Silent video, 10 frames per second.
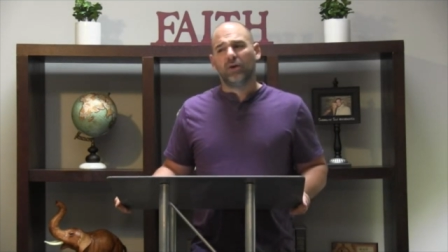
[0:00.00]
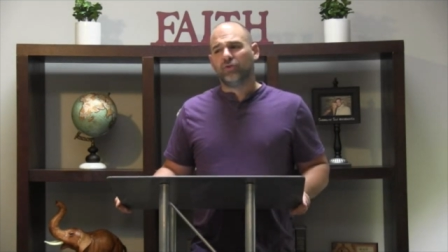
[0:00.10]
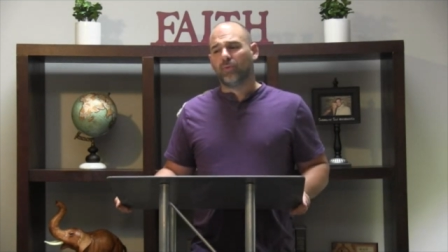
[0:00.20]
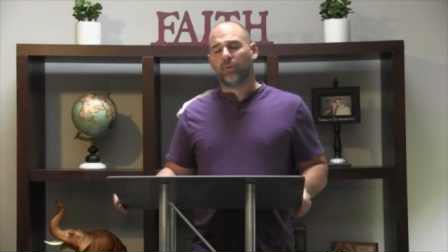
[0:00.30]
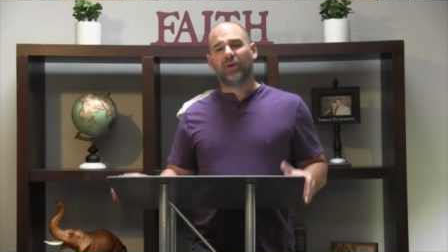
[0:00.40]
to
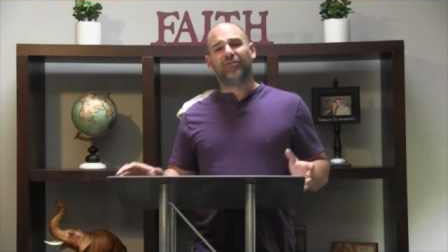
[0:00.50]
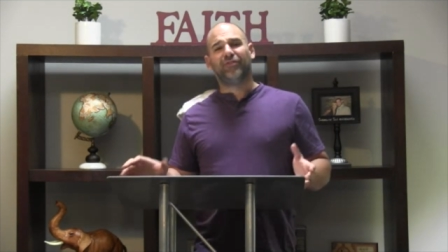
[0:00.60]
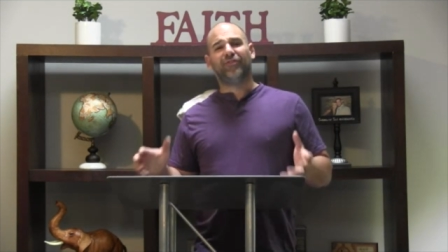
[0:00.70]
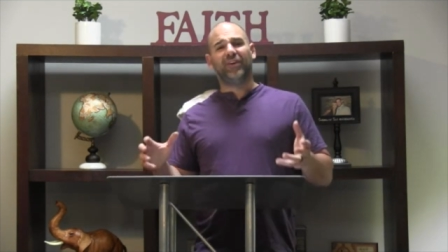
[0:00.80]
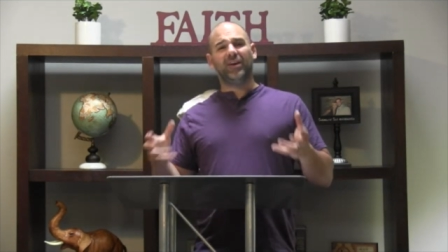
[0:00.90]
bring
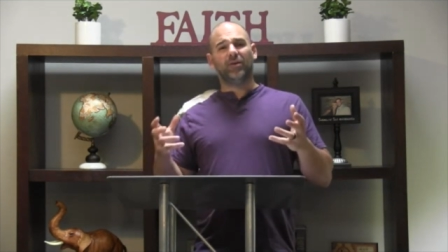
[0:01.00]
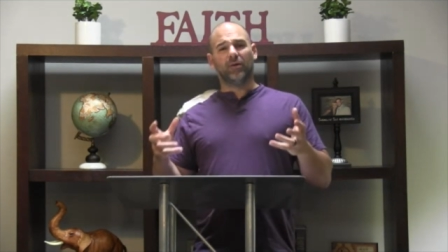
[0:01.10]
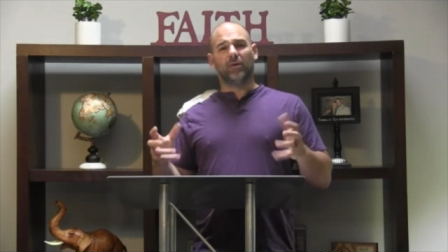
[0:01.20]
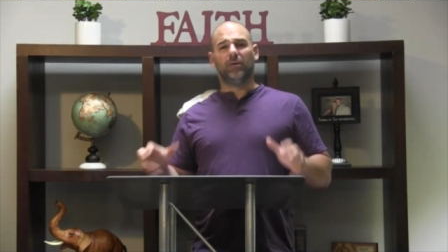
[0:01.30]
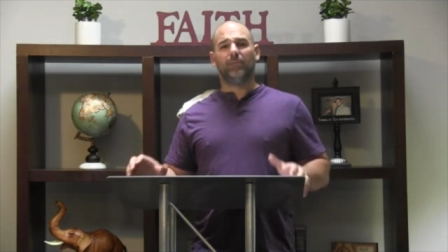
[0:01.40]

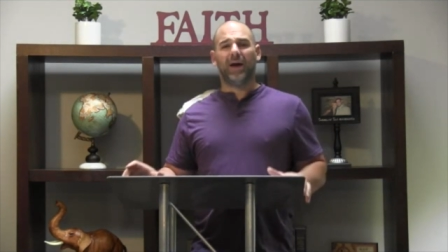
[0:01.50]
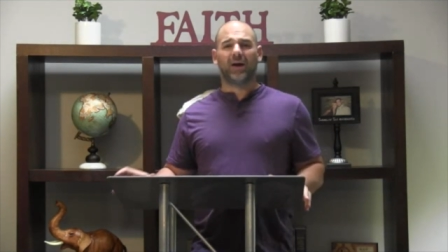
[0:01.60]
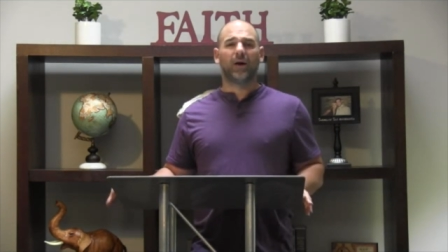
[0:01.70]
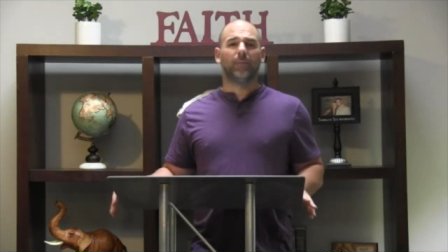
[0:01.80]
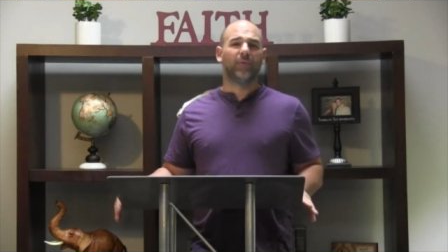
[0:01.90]
fear back
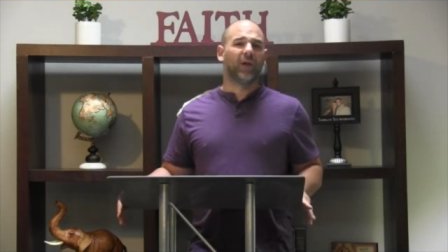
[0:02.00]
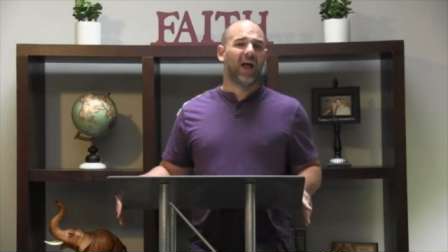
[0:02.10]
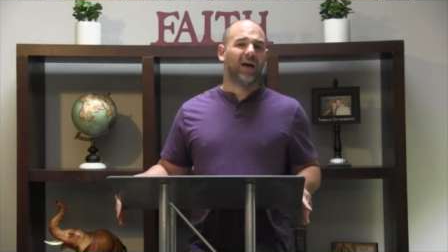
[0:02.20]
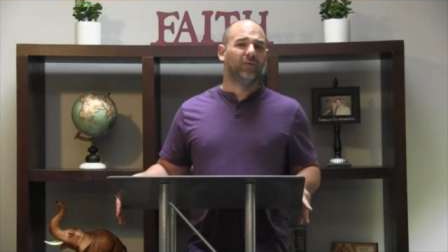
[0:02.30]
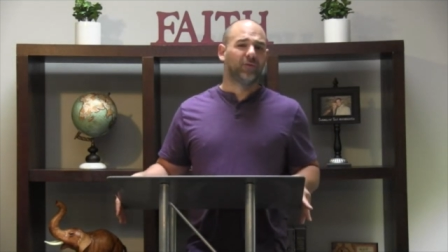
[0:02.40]
up in the
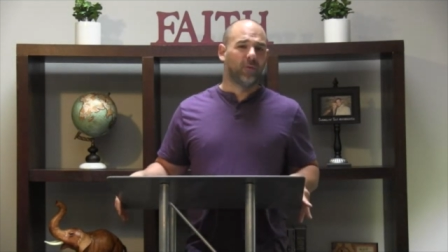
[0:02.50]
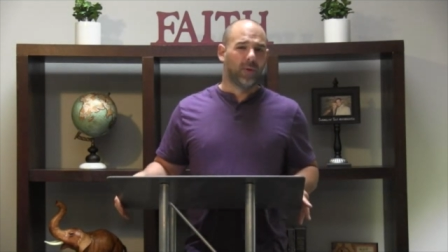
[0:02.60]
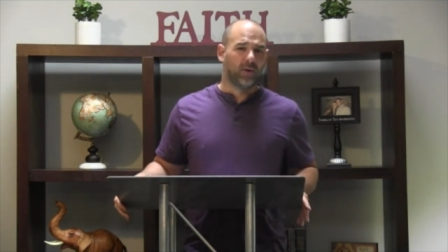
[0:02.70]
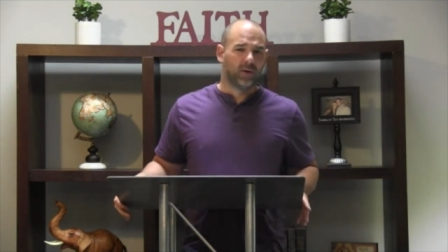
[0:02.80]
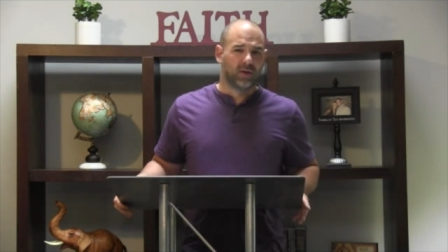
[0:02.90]
lives of
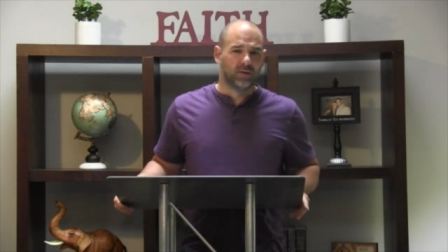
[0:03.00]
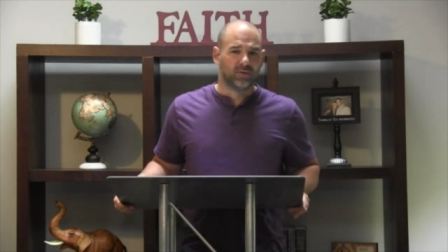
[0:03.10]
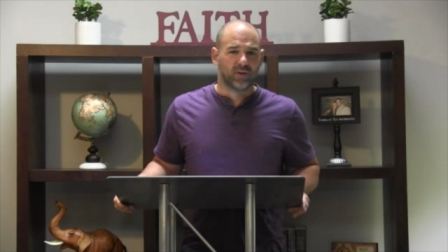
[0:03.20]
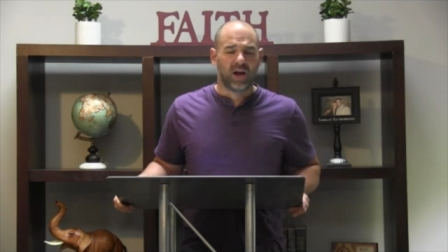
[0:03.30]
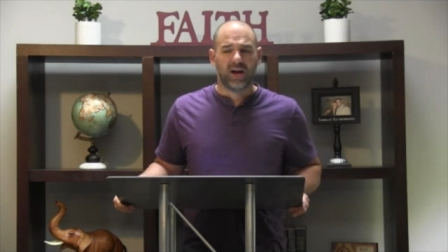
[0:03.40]
Americans,
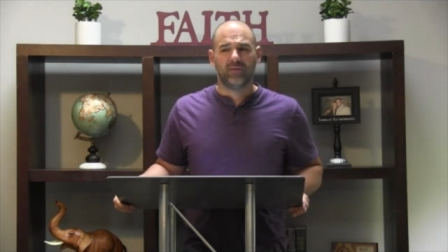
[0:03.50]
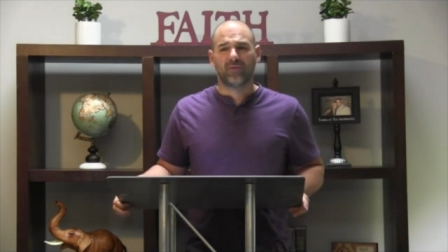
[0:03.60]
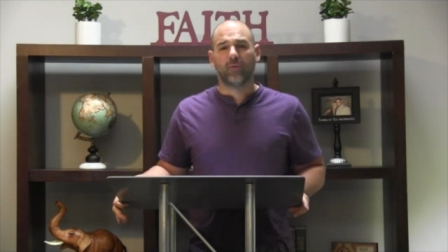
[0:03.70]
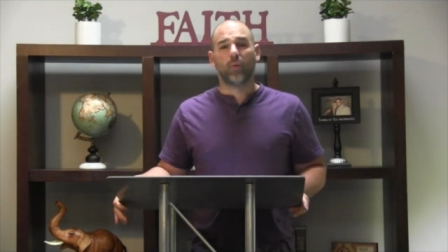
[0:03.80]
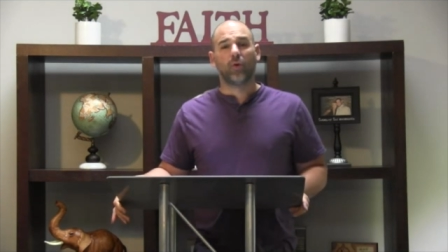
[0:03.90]
the lives of
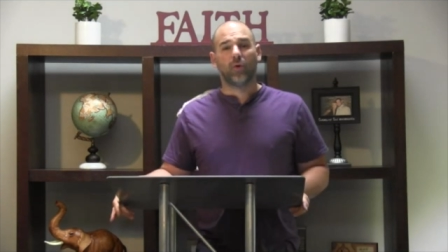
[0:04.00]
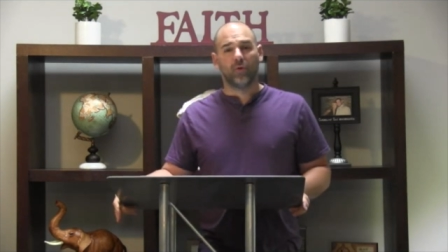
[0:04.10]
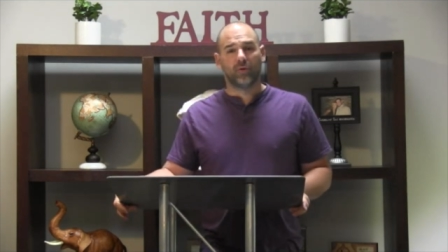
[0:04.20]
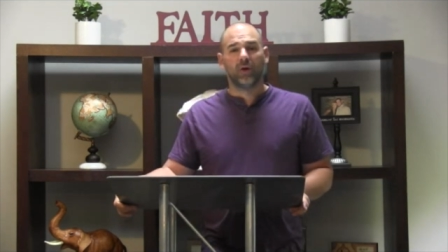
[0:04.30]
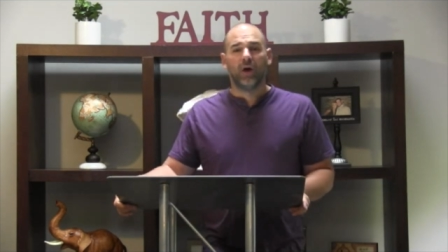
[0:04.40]
the world.